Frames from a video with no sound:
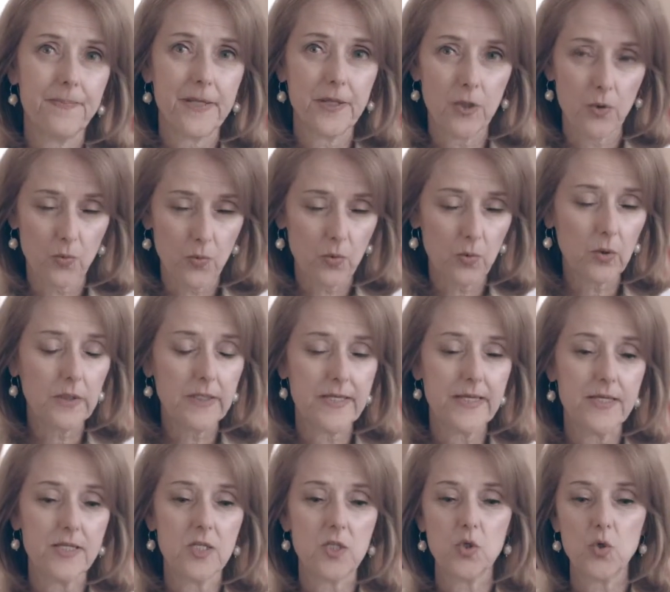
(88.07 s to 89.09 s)
but the rule
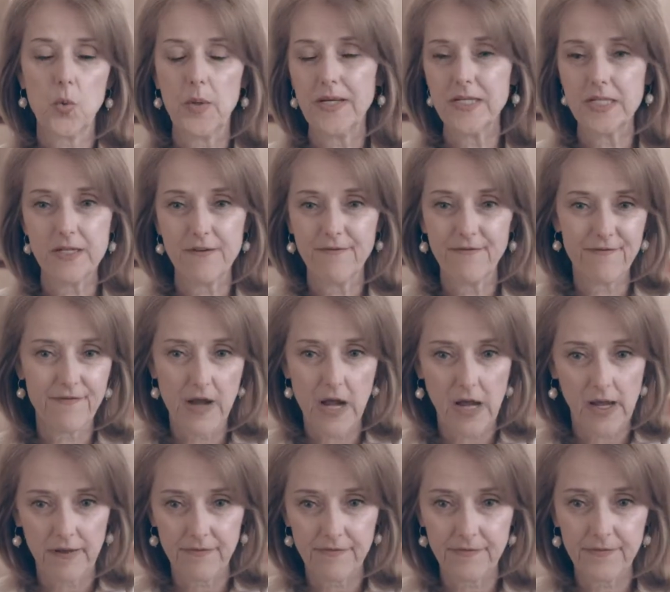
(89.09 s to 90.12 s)
is
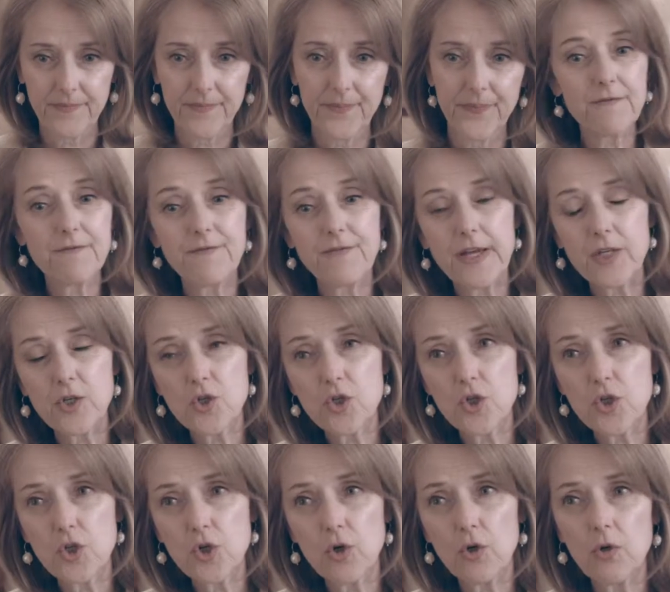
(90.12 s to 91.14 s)
25.
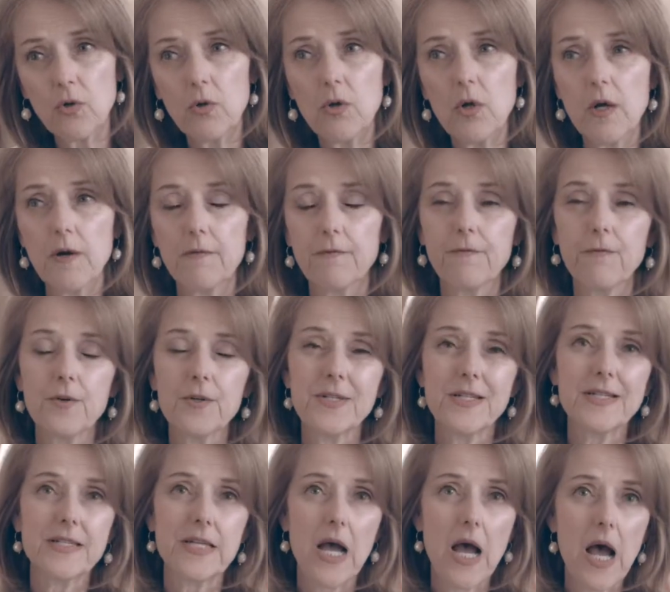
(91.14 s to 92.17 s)
Conventional
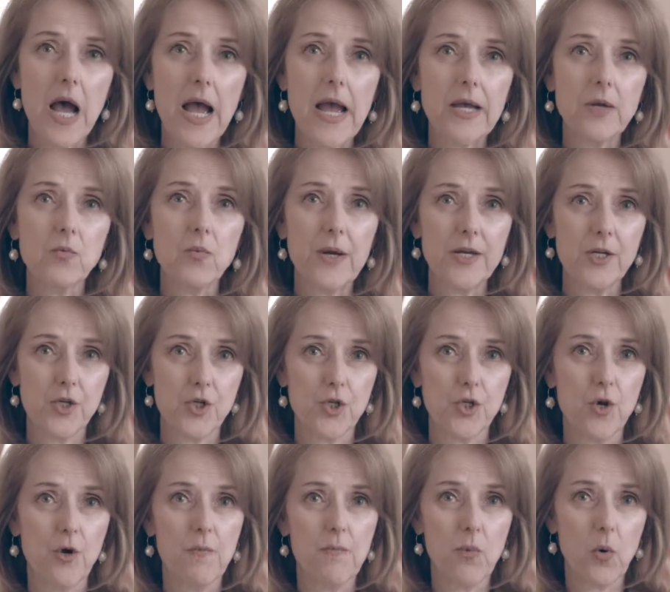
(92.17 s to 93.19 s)
versus high
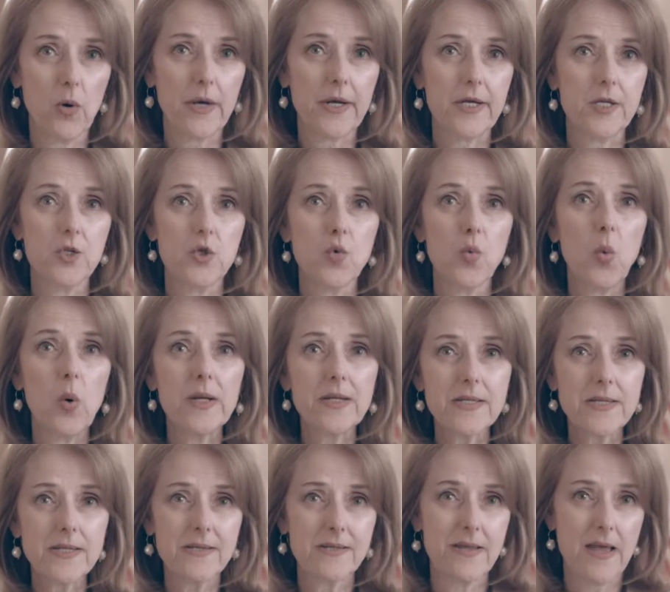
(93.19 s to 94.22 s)
ratio mortgage.
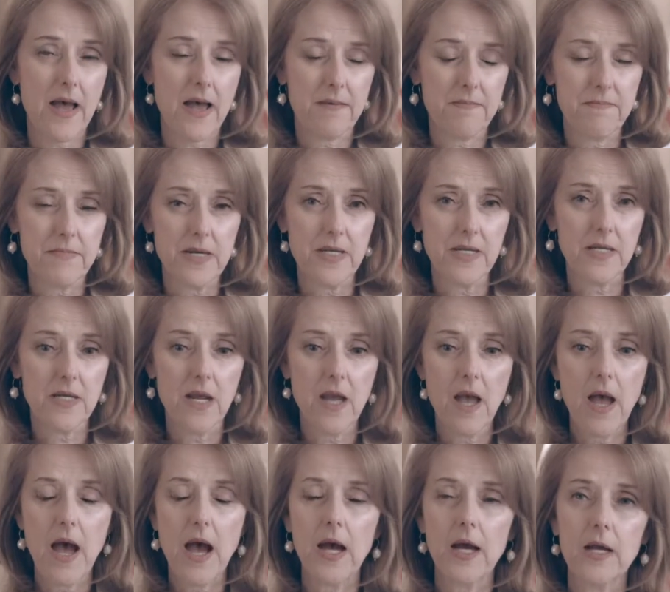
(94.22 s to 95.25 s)
What does that mean?
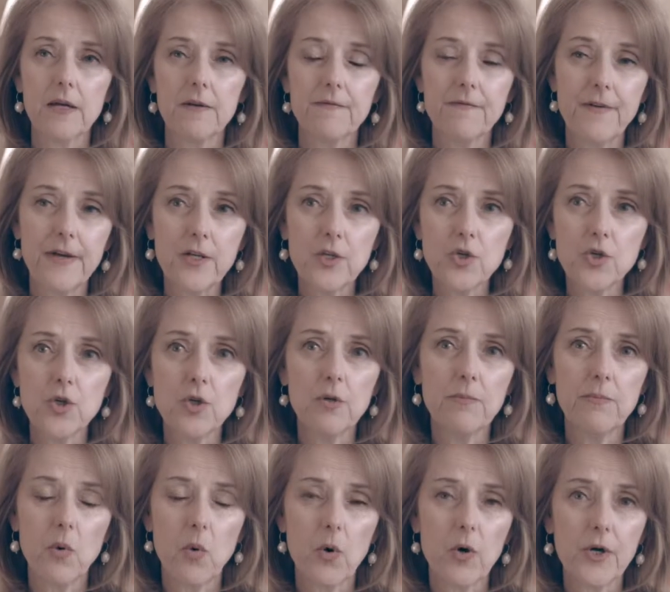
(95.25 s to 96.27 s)
A conventional
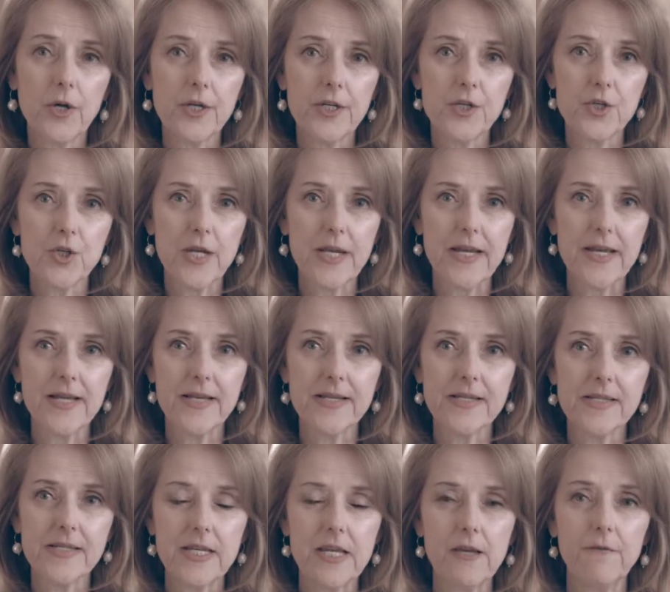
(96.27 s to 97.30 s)
mortgage
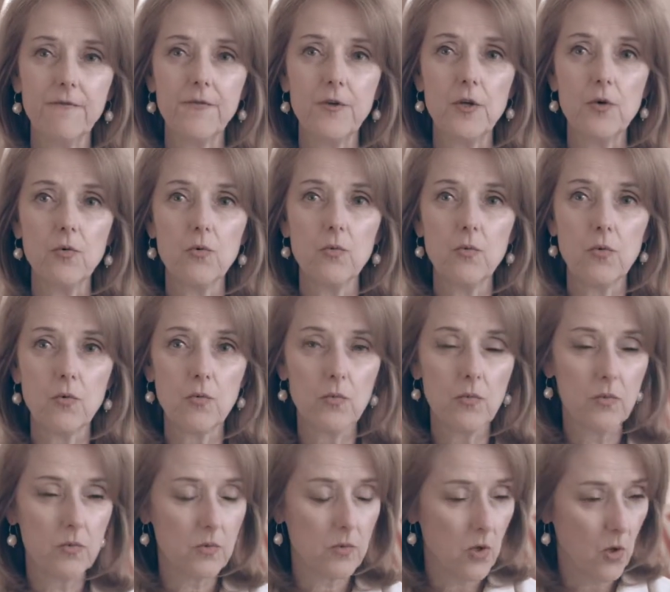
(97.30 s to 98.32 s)
is if you
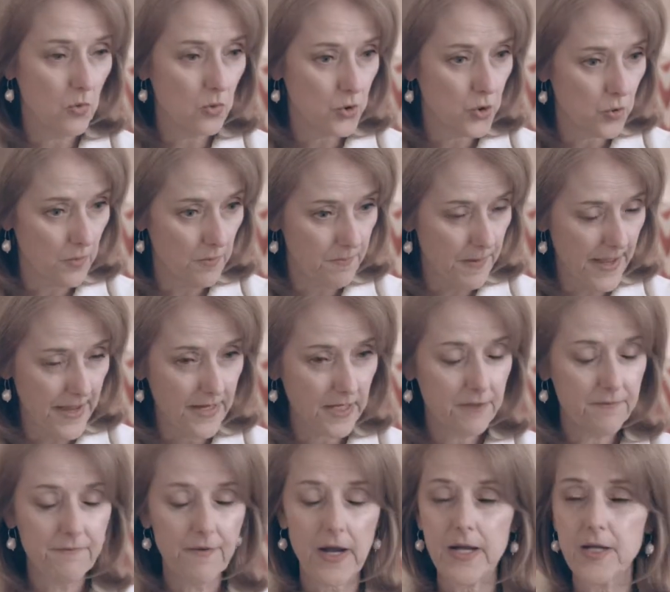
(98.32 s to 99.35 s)
go to a bank
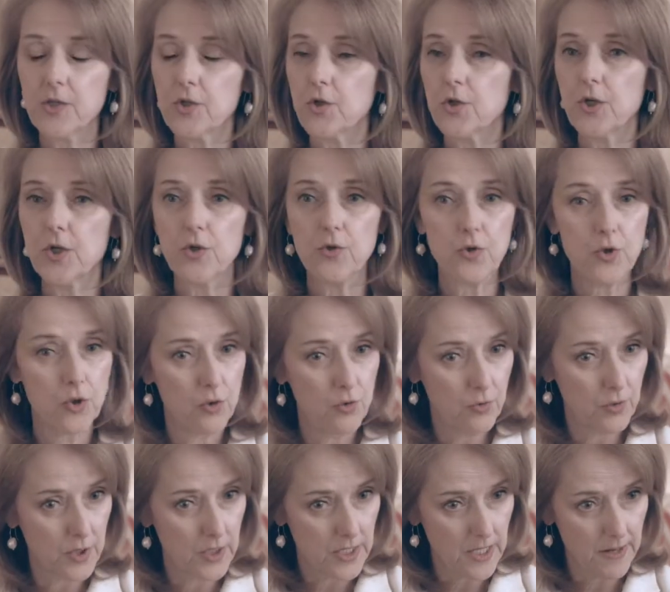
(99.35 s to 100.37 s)
advisor, you
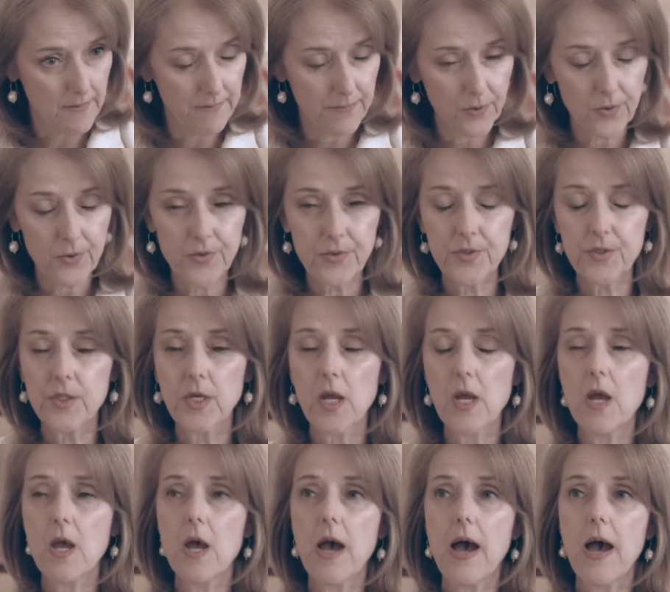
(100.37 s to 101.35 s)
do the numbers,